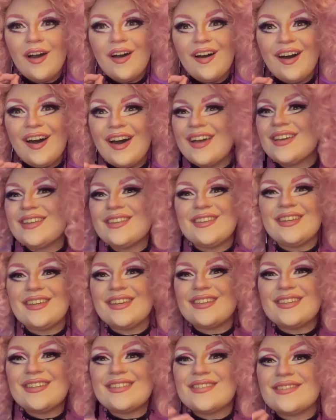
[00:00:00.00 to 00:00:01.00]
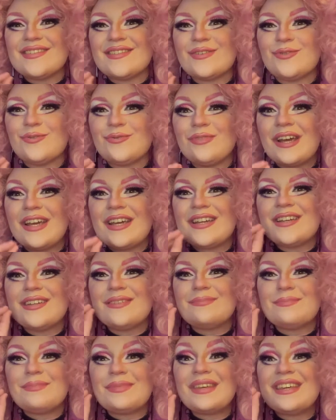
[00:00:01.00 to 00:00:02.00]
I think this is a great
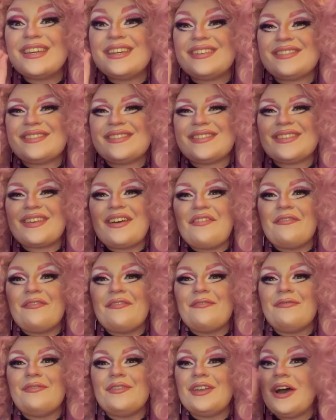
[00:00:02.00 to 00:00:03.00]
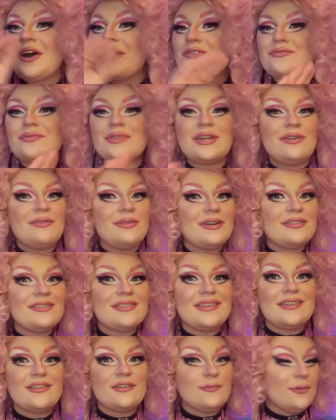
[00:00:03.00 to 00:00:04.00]
piece of not only queer
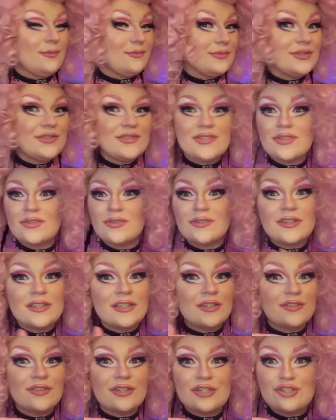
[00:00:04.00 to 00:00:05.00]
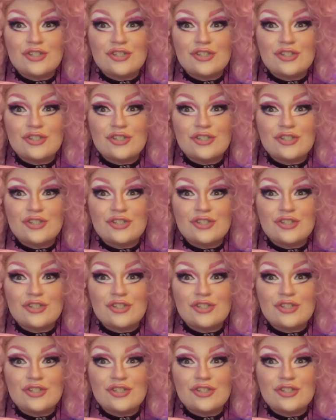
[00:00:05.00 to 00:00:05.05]
theater, but musical theater in